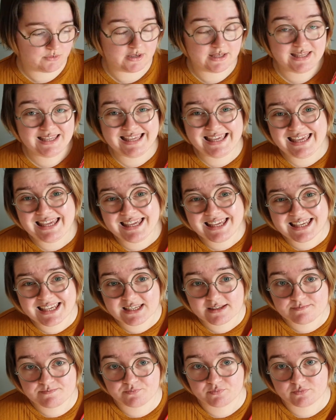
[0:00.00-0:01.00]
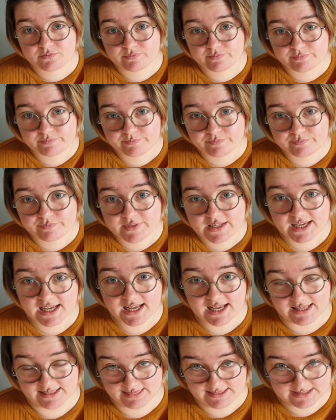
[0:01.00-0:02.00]
geek
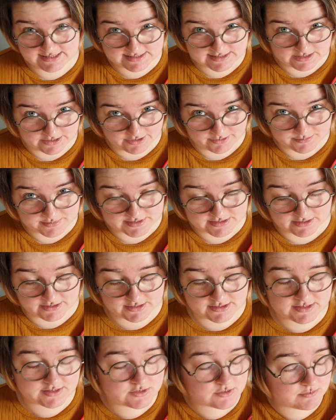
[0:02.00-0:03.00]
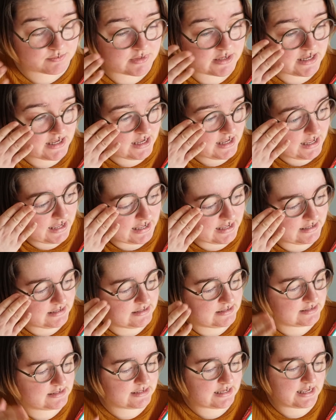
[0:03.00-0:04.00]
in this circumstance
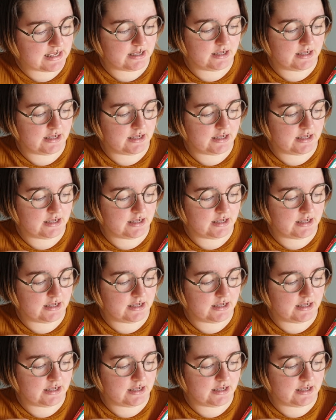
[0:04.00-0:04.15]
is